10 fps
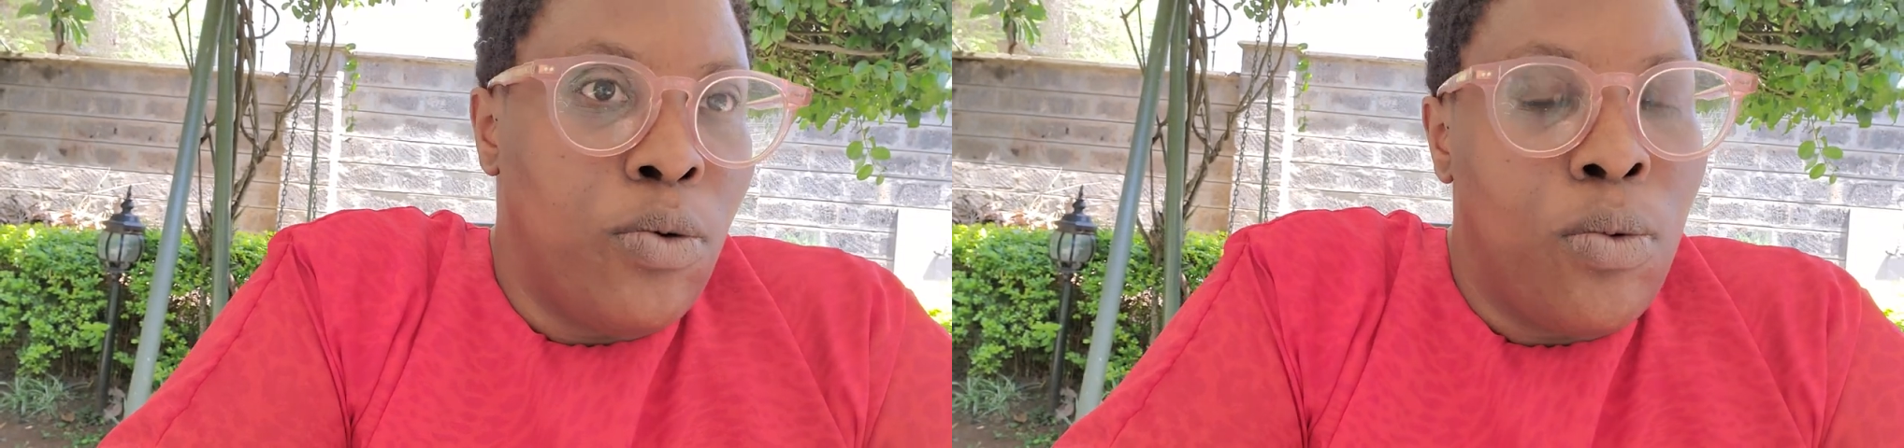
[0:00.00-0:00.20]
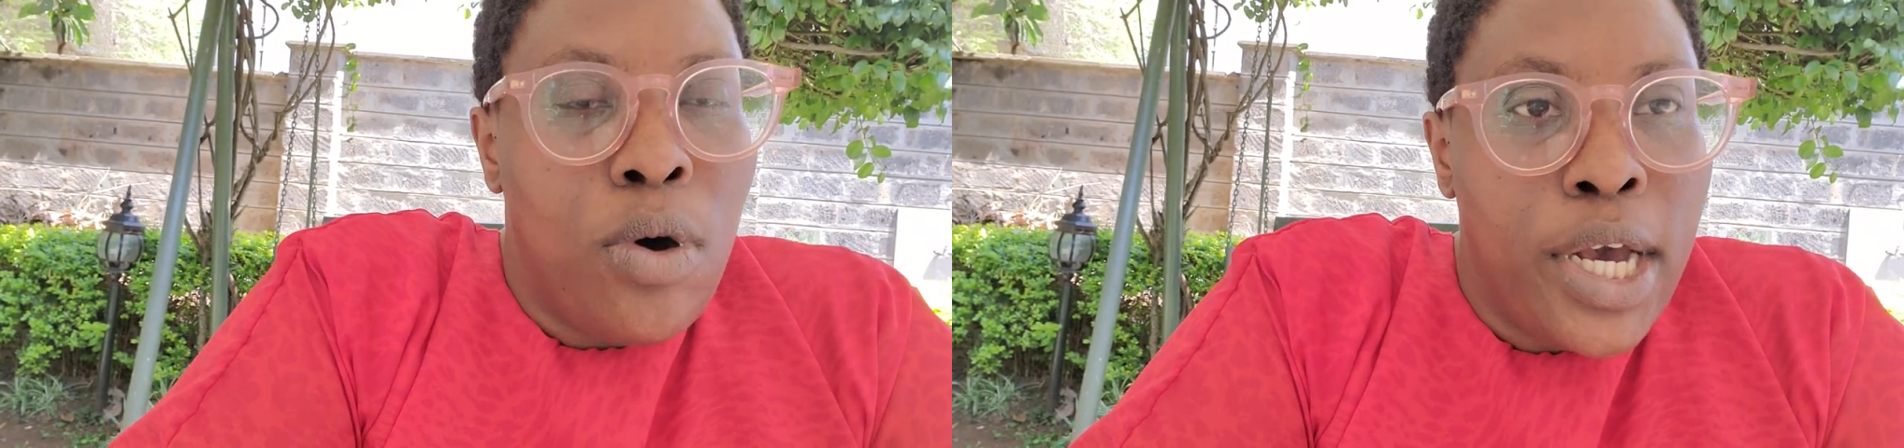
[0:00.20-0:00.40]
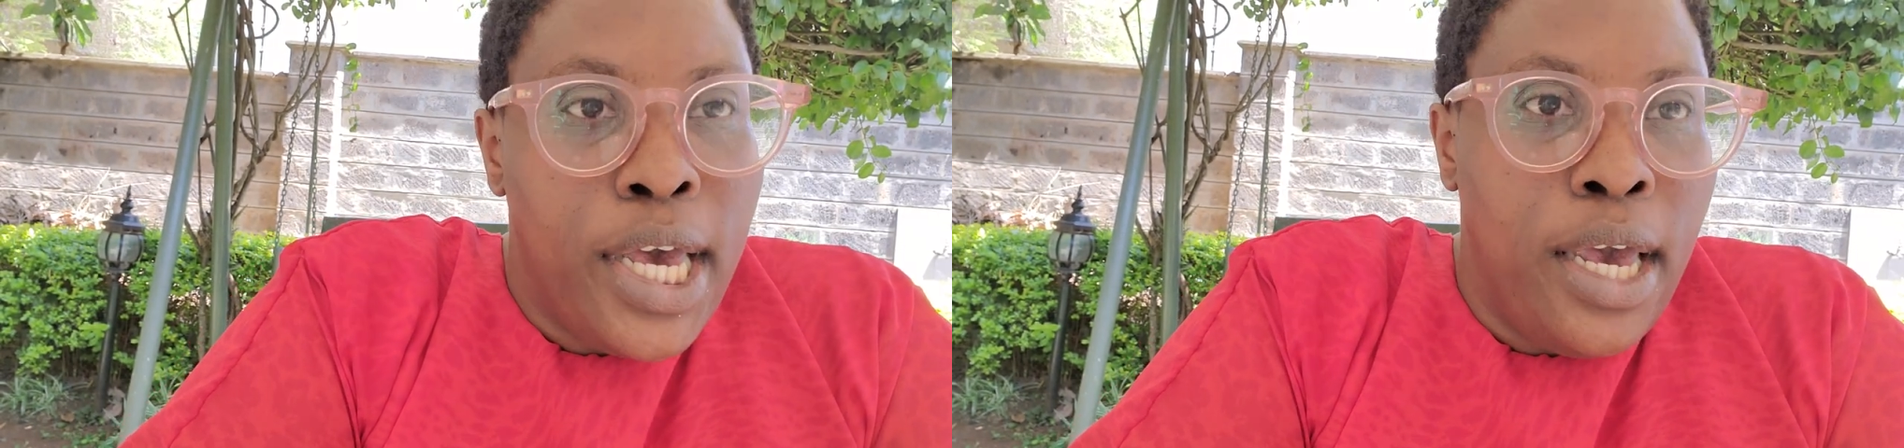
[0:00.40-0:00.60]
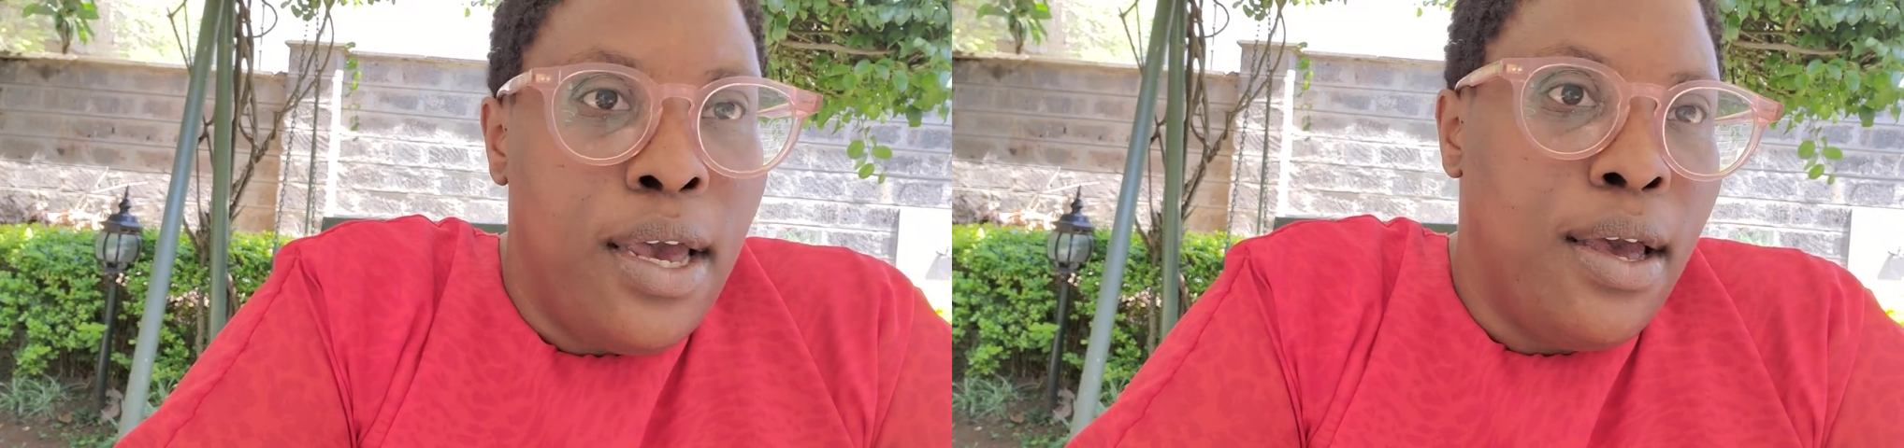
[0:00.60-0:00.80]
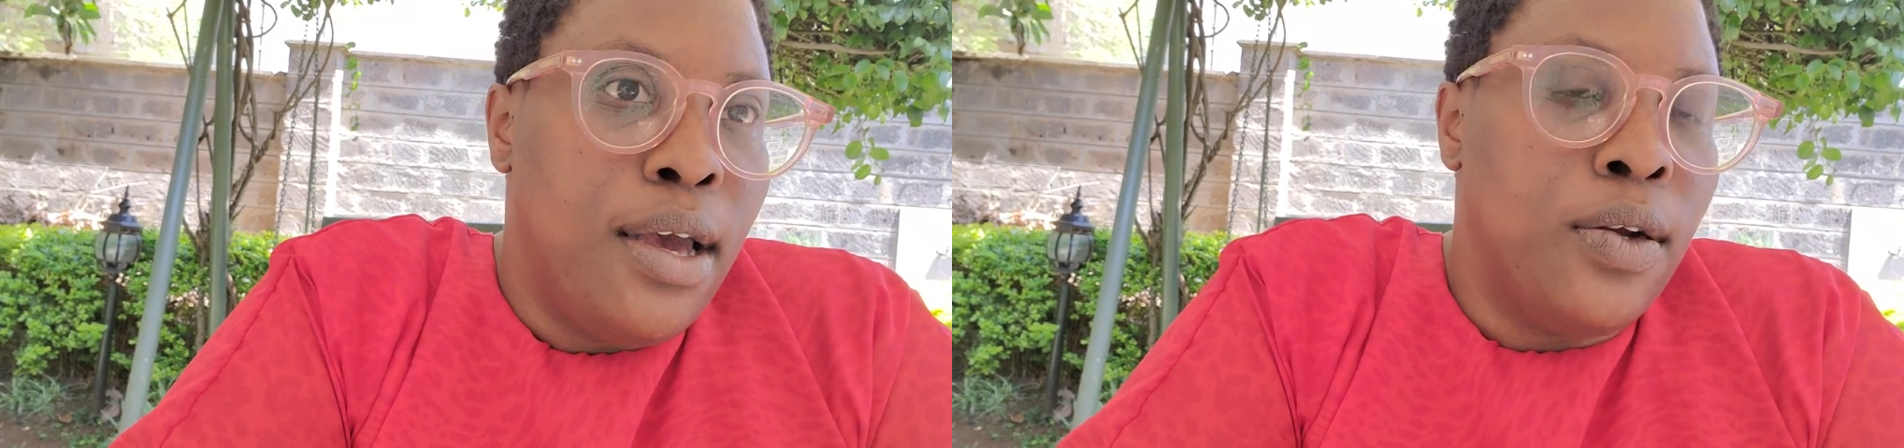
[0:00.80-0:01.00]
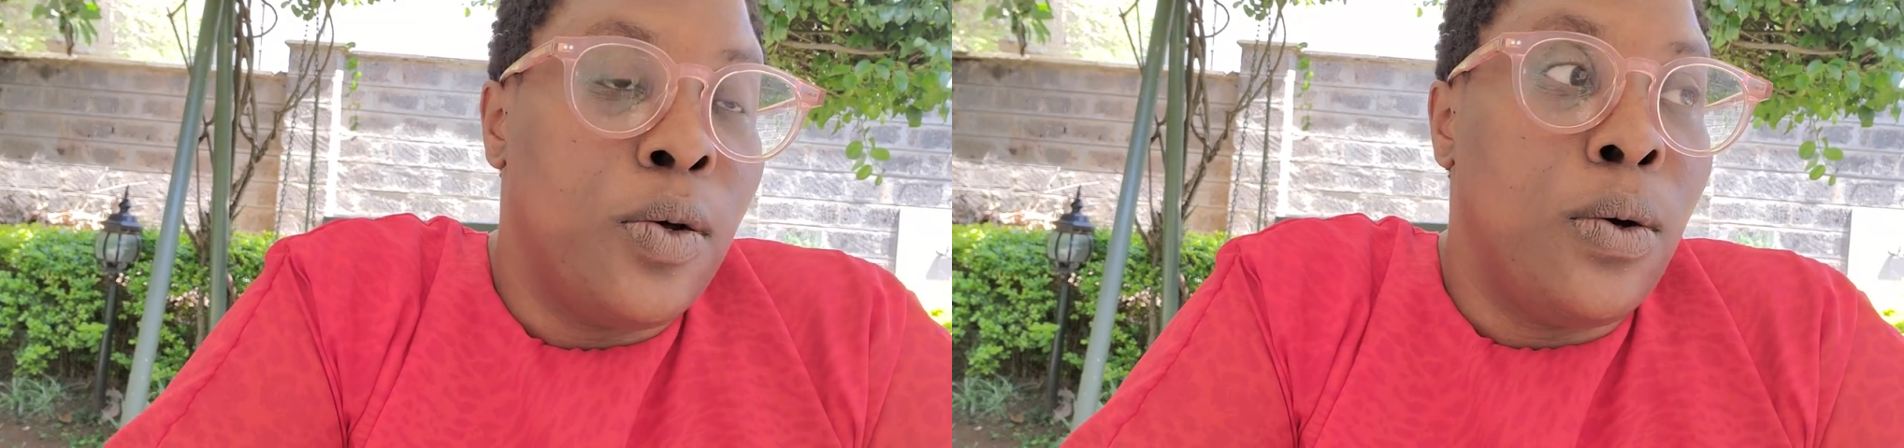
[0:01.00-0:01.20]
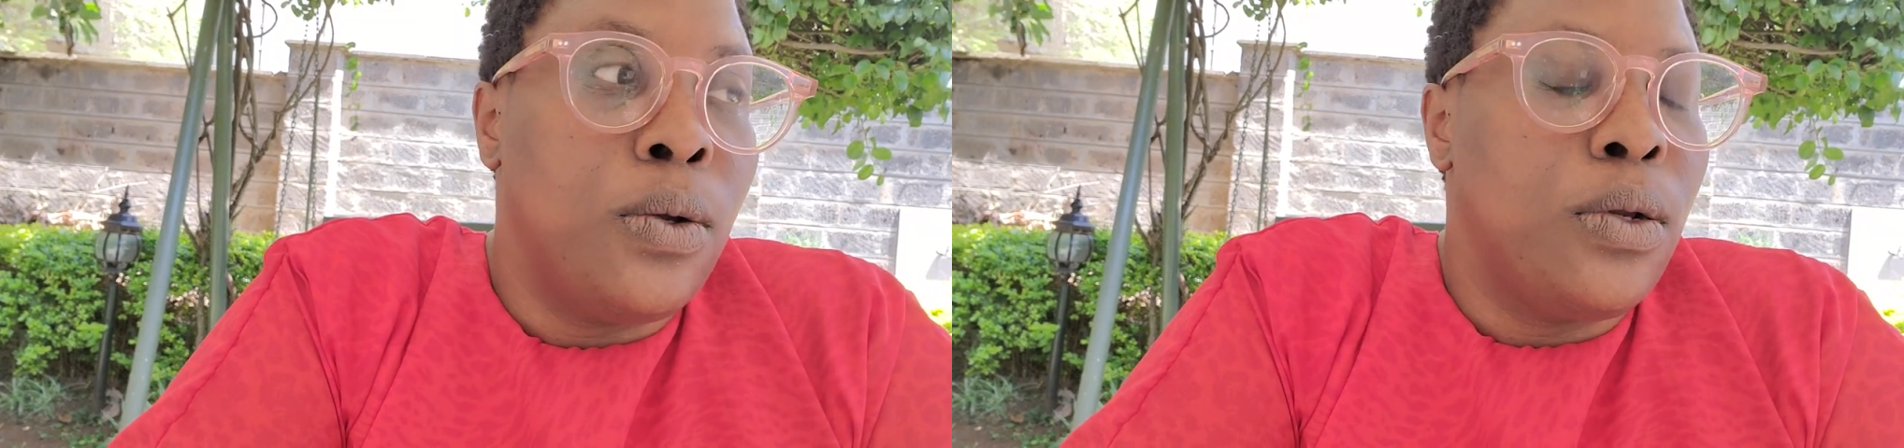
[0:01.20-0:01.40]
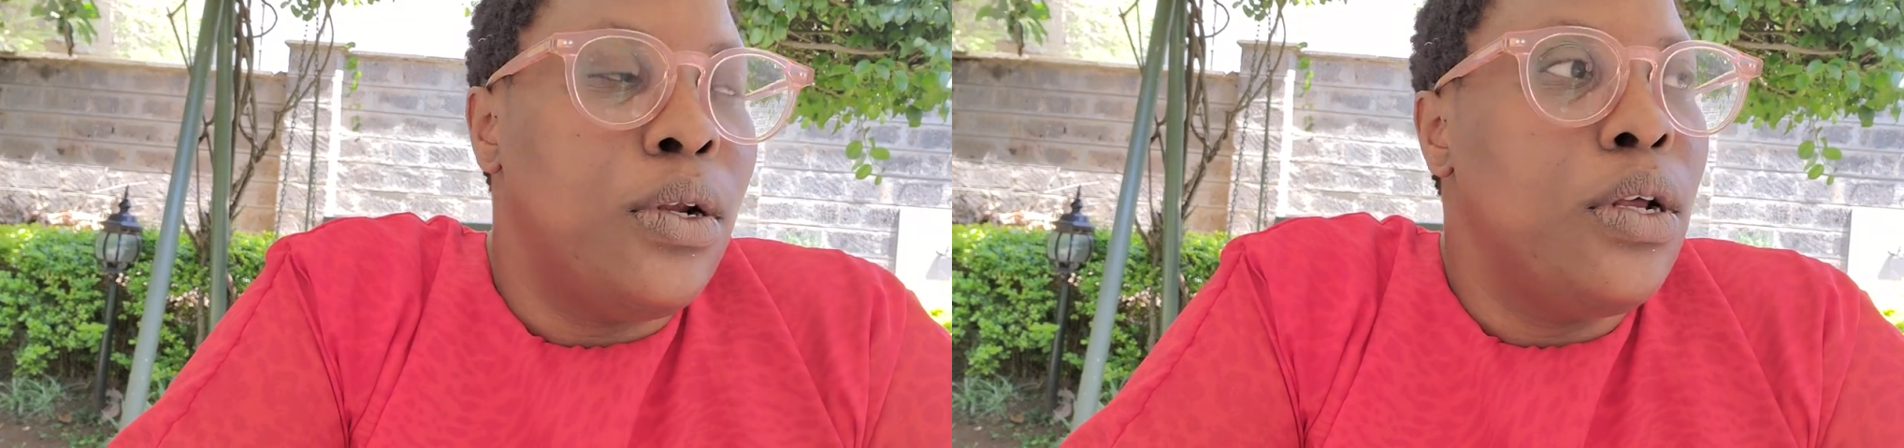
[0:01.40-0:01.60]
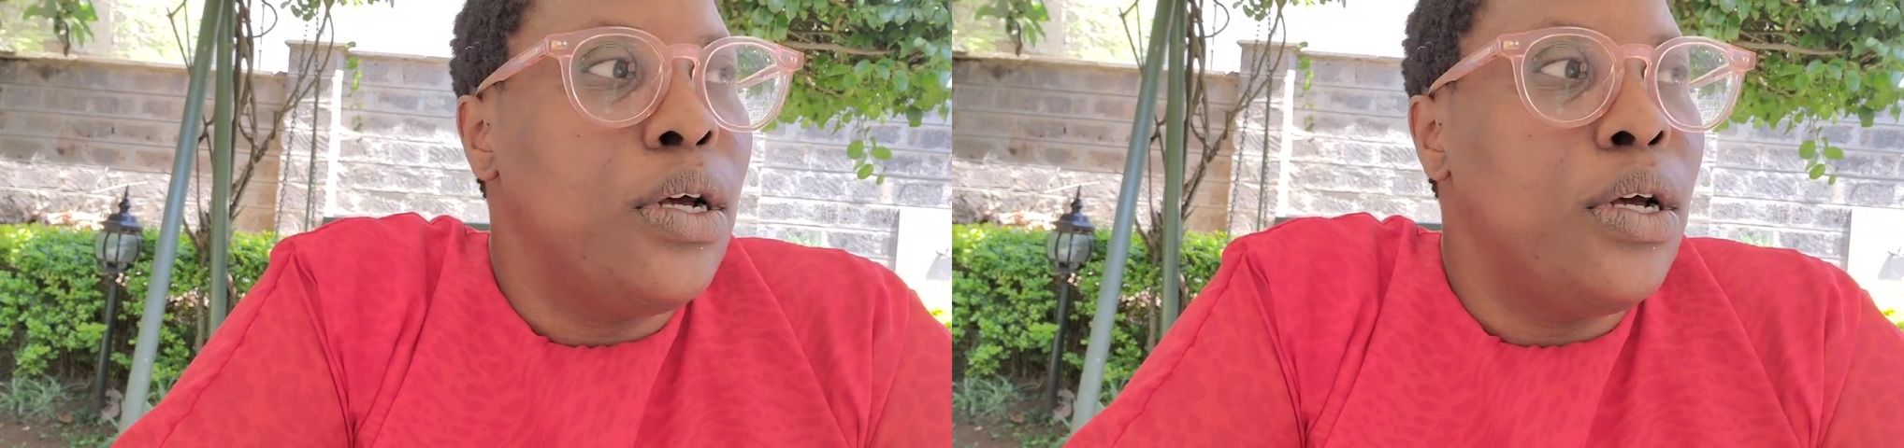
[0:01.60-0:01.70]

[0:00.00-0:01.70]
the walking and all,